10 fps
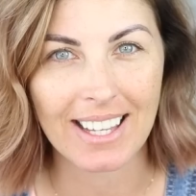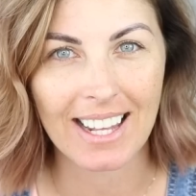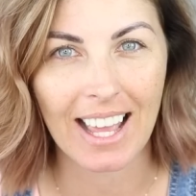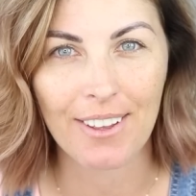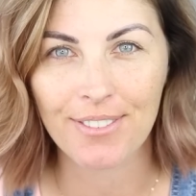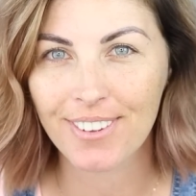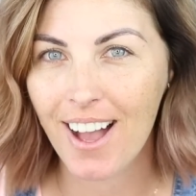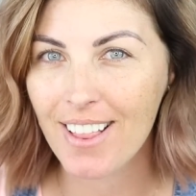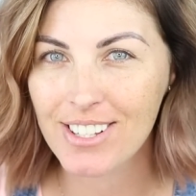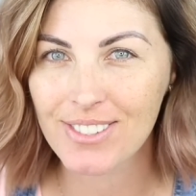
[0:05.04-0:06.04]
get a
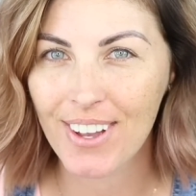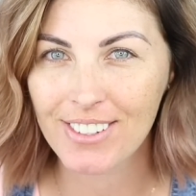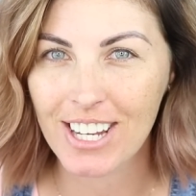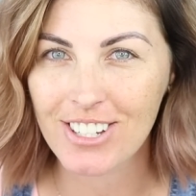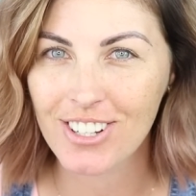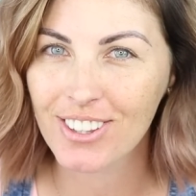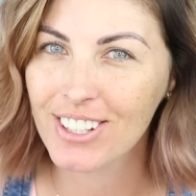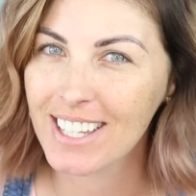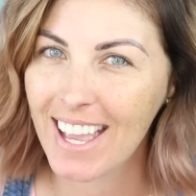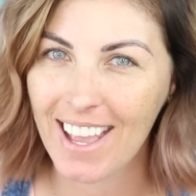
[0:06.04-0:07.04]
flawless foundation
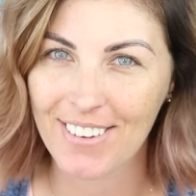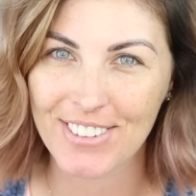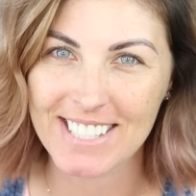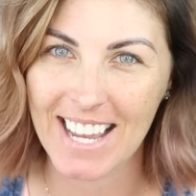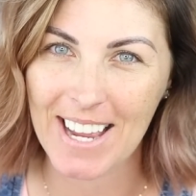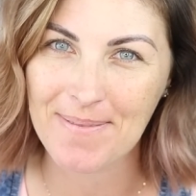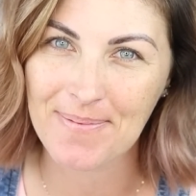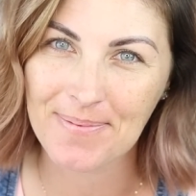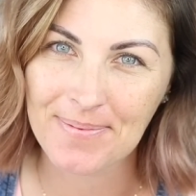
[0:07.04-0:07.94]
look every time.